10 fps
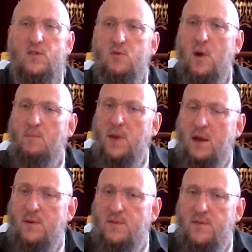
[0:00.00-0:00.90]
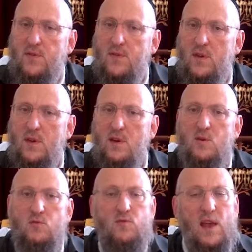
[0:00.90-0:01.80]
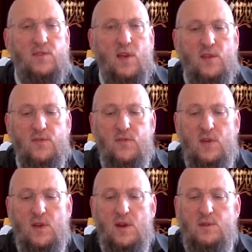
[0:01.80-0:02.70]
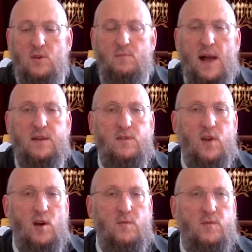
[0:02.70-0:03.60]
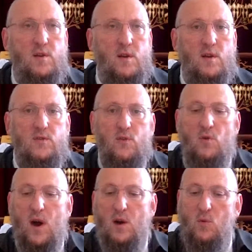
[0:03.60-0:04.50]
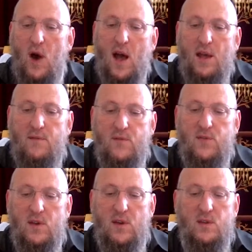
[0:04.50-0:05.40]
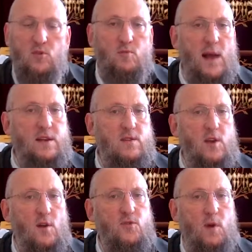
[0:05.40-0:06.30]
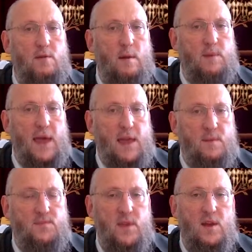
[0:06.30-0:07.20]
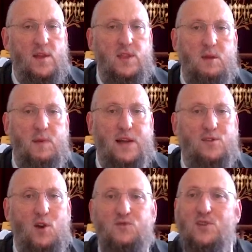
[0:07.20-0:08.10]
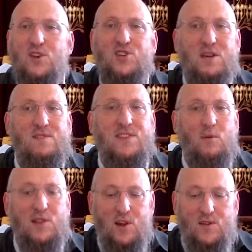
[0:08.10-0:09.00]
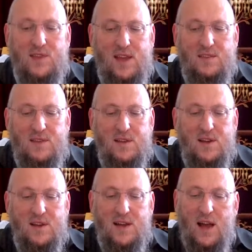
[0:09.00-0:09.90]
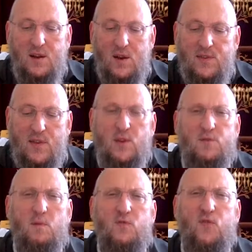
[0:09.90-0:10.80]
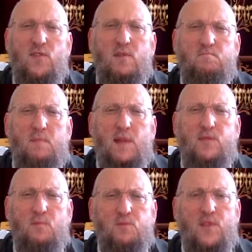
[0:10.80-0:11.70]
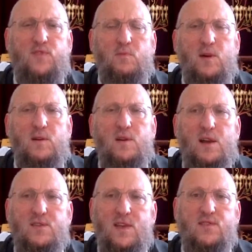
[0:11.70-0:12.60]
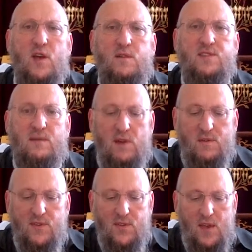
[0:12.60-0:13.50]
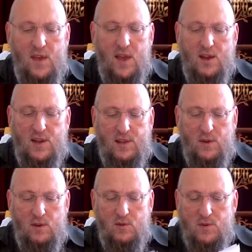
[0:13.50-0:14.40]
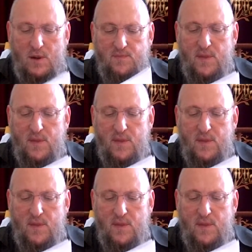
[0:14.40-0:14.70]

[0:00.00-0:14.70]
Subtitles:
to our parents who raise us, to be makir tov to our wives, to be makir tov to our rabbeim, to be makir tov to the yeshivas that we learned in. Hakaras HaTov's most fundamental principle, says the Chovos HaBavos in Kol HaTorah Kula.